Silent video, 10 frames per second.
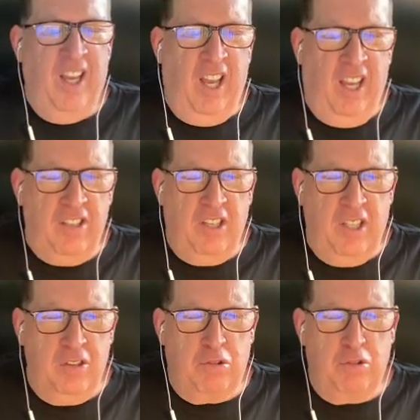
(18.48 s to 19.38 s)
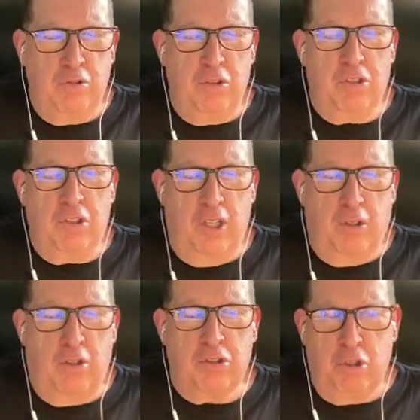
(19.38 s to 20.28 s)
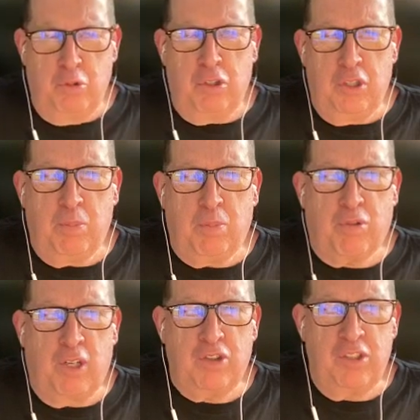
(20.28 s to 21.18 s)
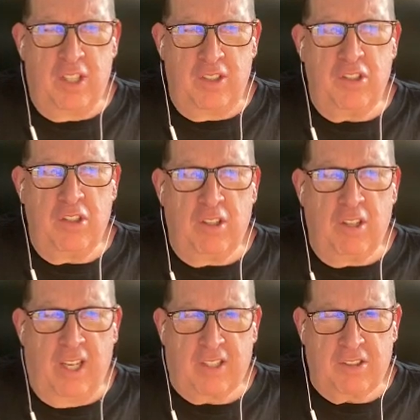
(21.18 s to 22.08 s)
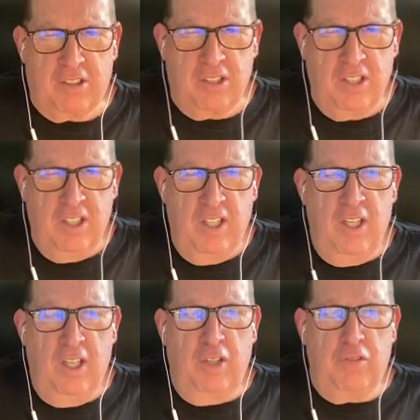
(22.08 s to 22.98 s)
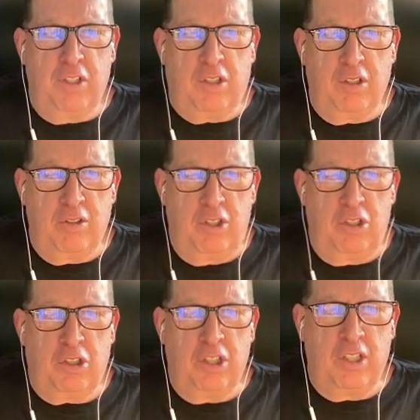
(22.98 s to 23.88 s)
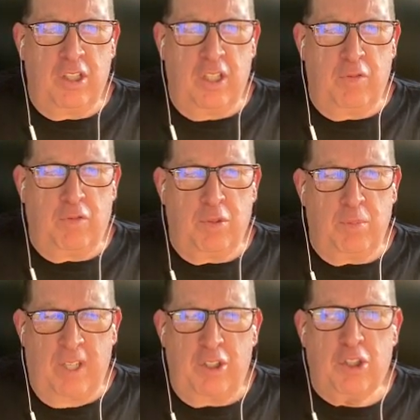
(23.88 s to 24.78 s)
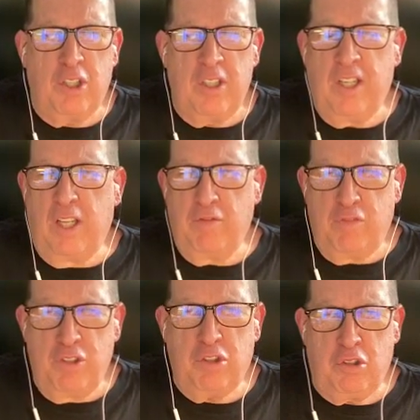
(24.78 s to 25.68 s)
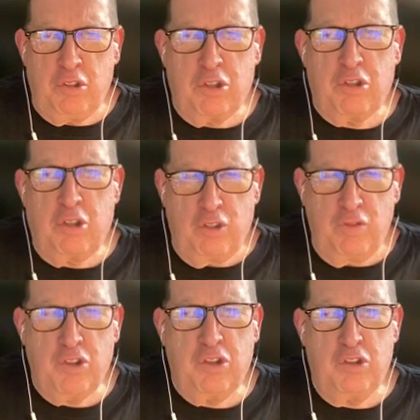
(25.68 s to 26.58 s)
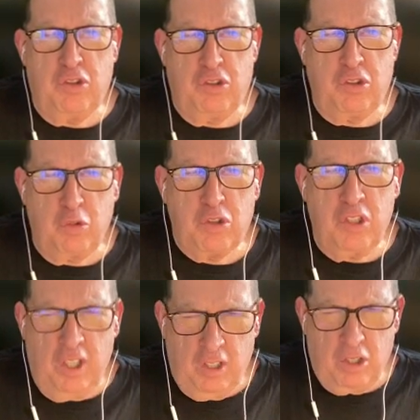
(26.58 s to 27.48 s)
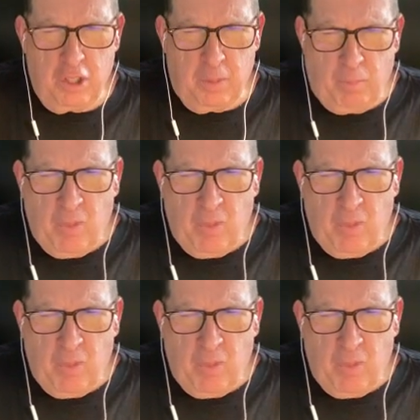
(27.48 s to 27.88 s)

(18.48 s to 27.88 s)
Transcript: And Andrew is now also the president-elect of the Collegiate Information and Visitor Services Association.